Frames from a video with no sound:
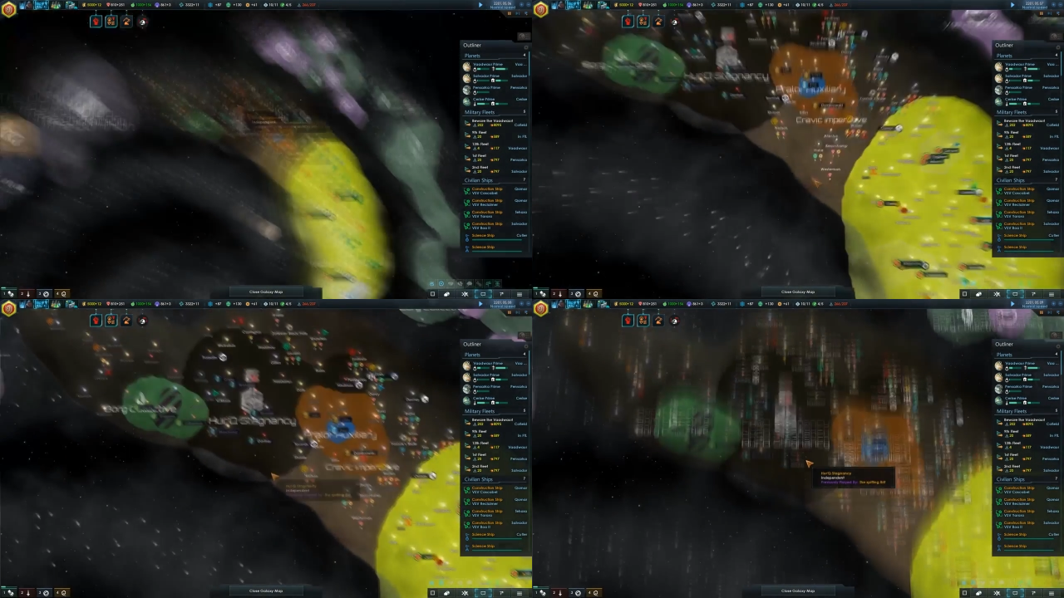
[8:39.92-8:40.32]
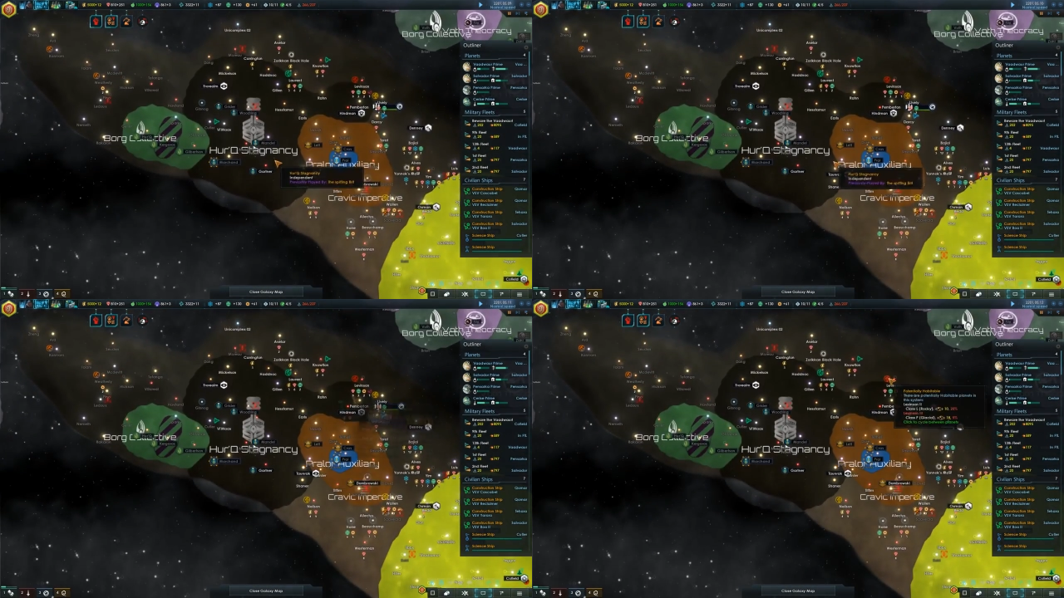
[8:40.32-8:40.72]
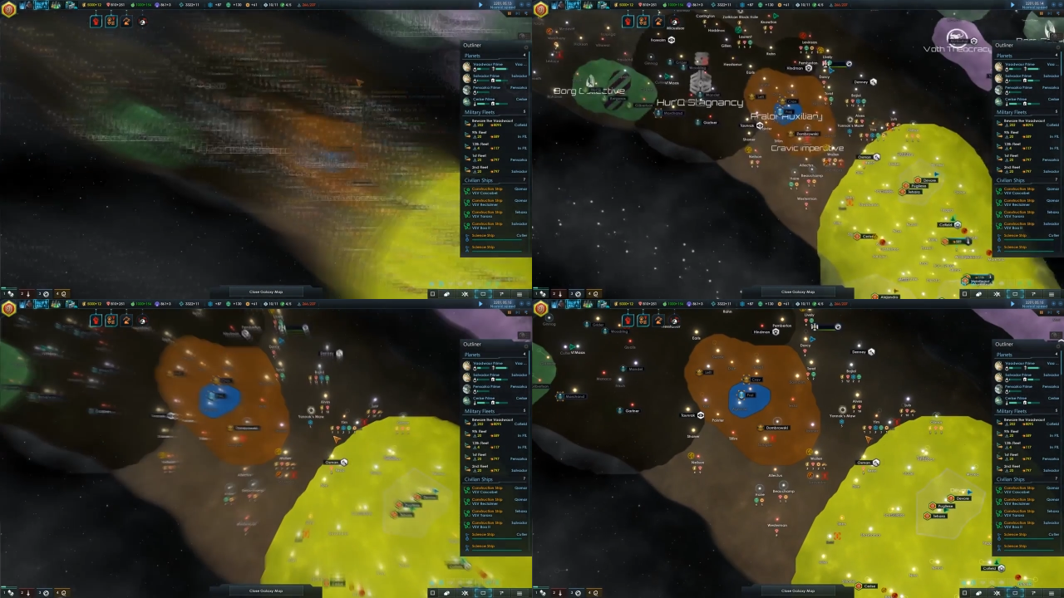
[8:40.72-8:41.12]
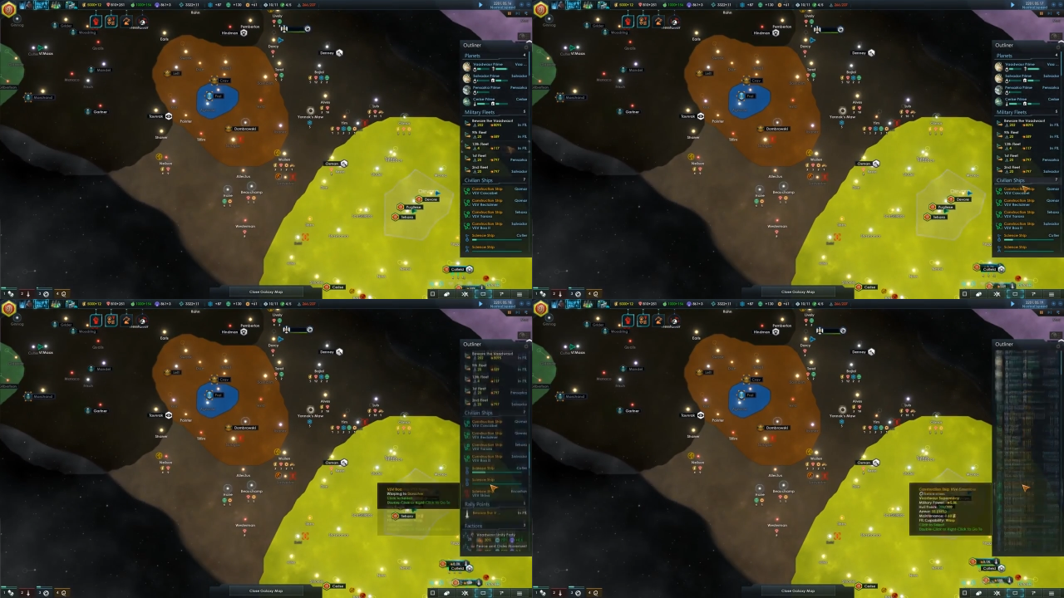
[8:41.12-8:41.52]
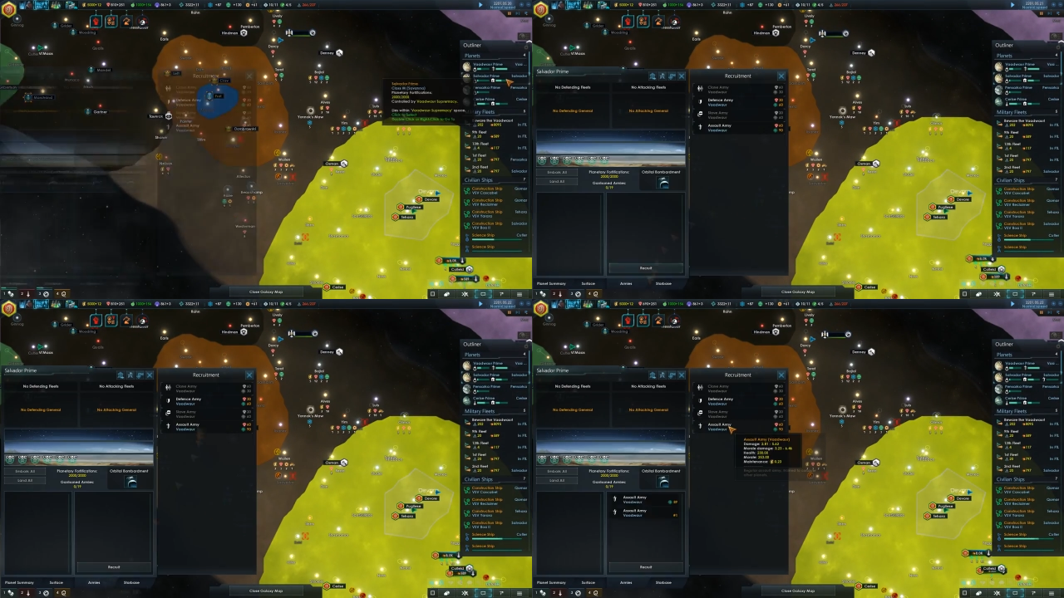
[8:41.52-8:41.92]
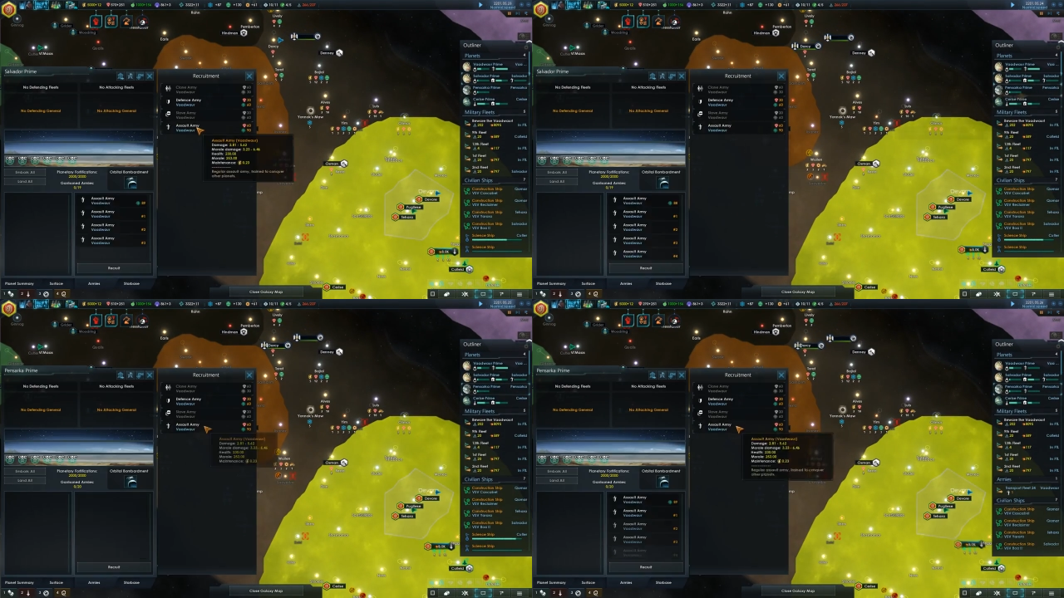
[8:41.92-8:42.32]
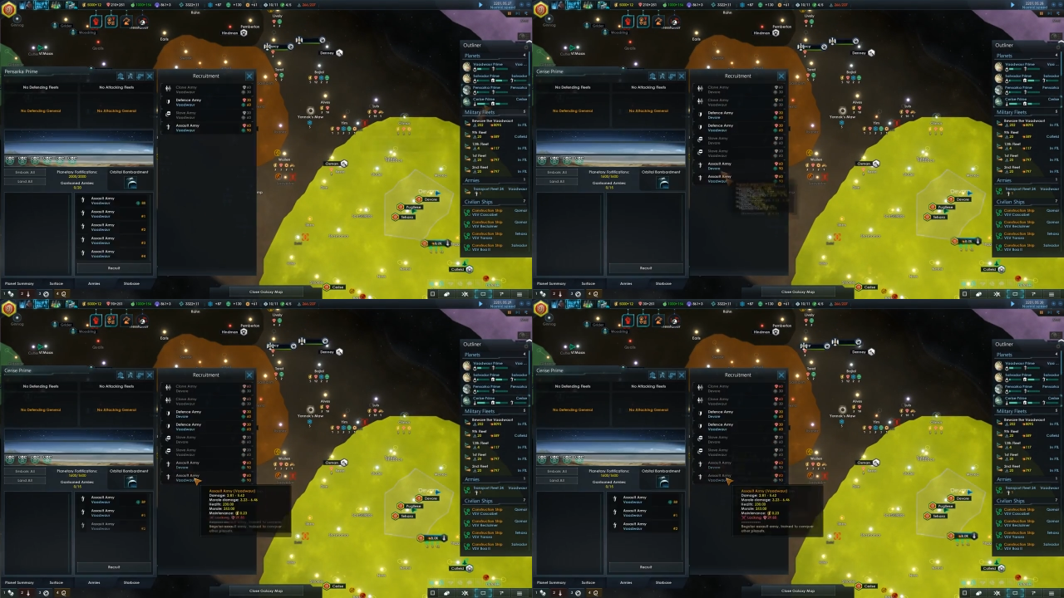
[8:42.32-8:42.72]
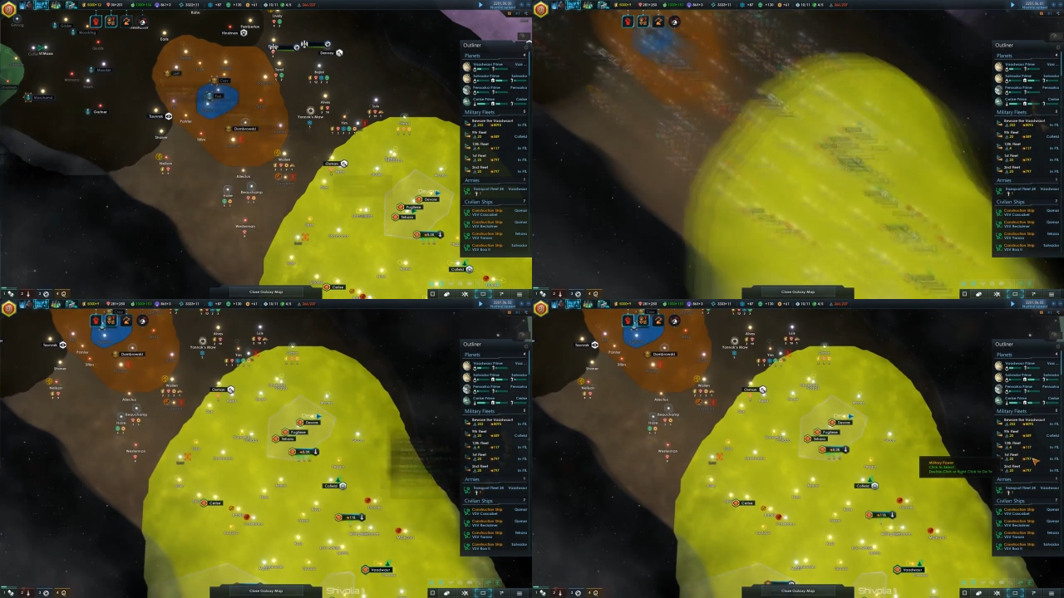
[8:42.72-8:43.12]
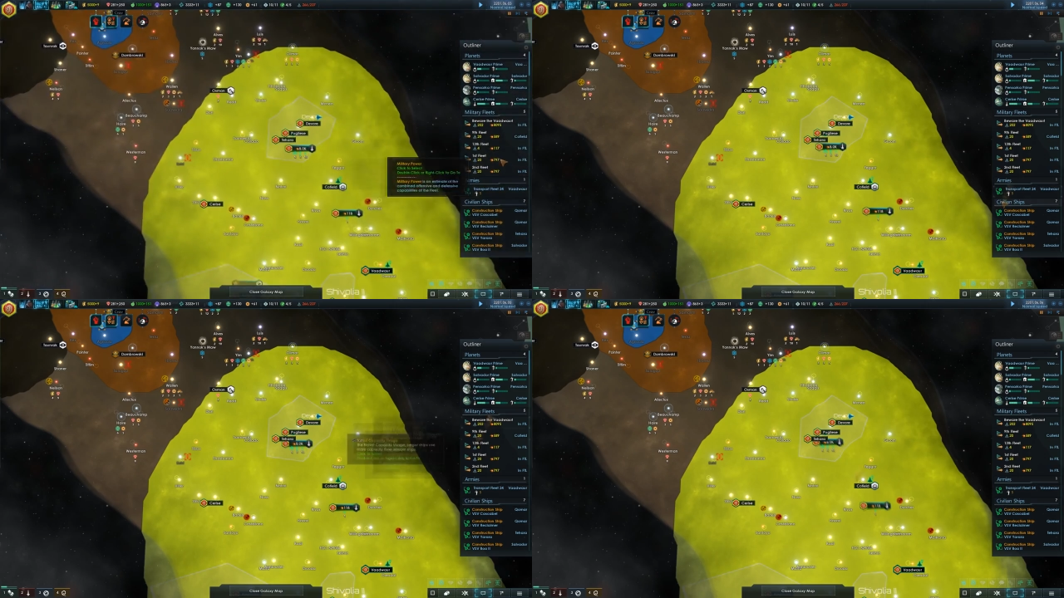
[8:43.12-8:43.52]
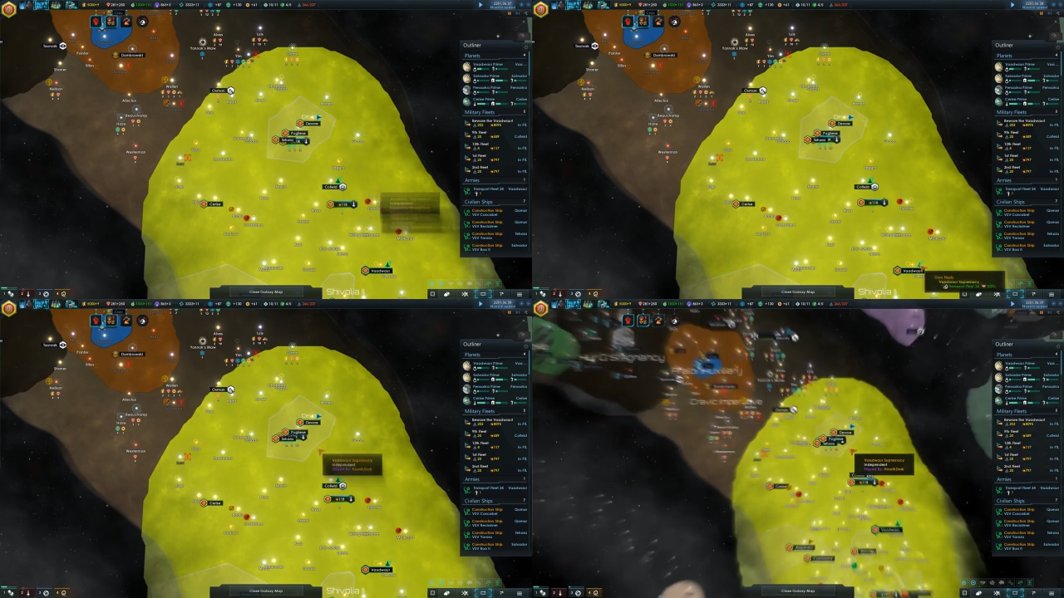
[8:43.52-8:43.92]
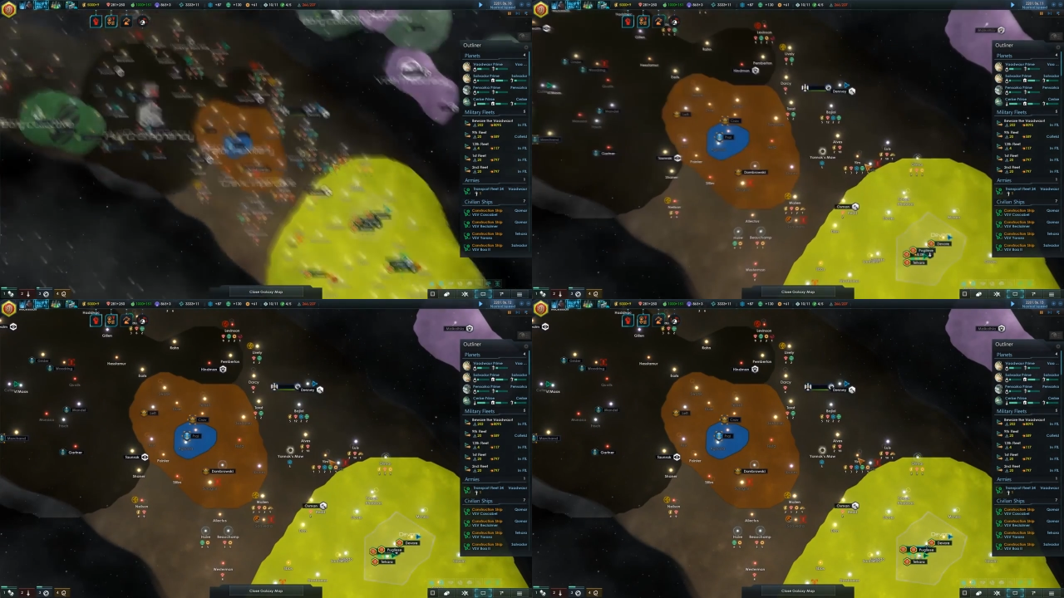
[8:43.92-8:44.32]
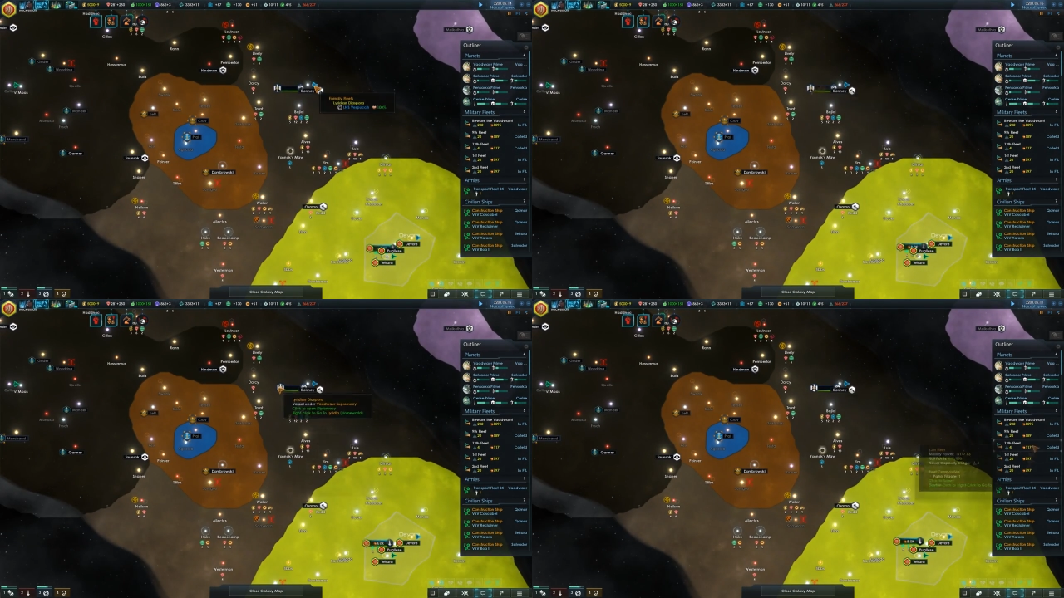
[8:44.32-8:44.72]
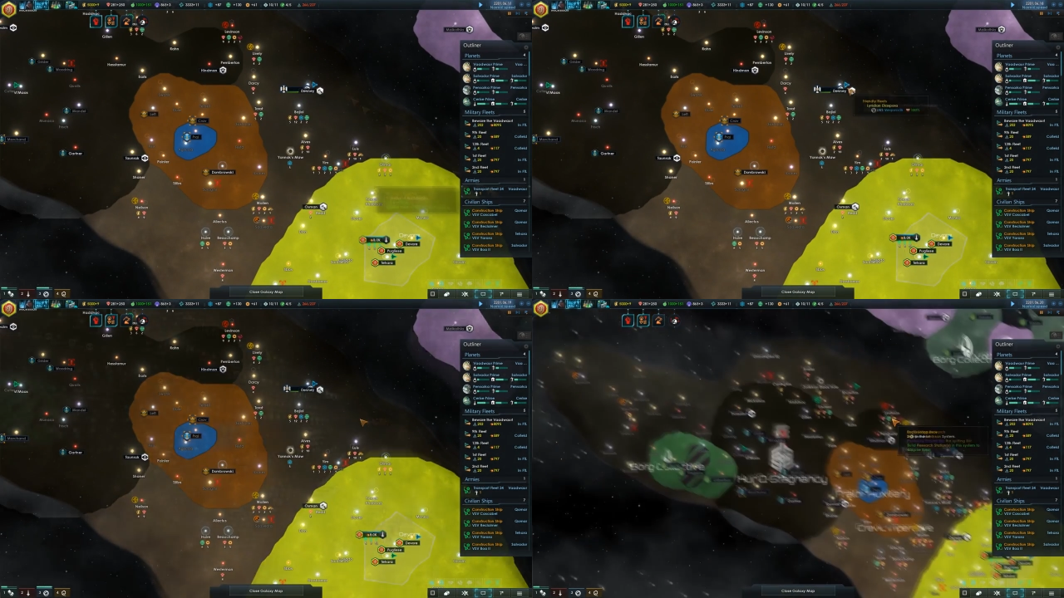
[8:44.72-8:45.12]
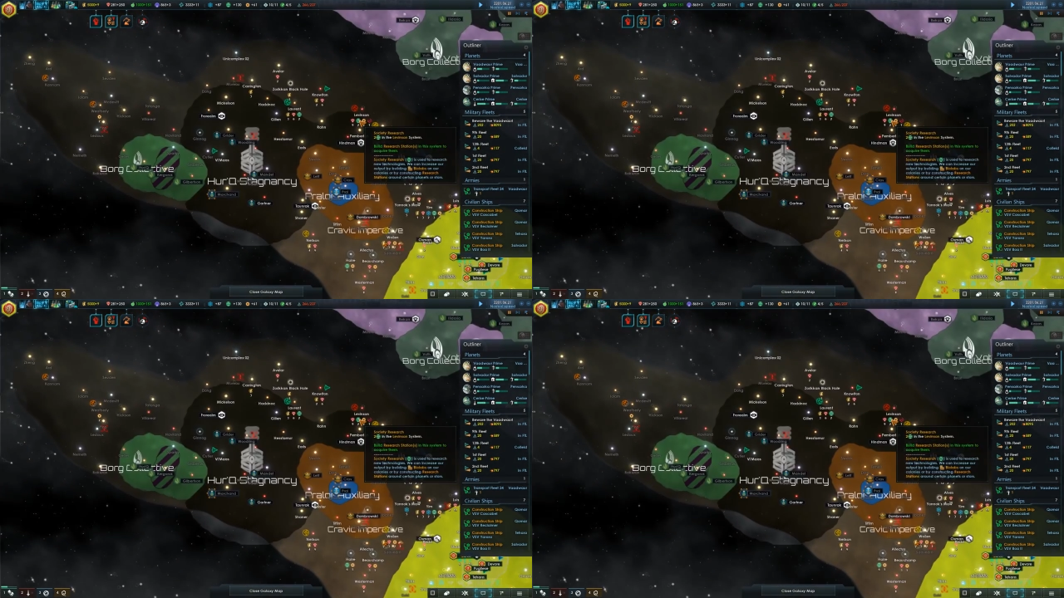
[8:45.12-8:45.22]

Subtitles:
Nobody's mouth can be seen.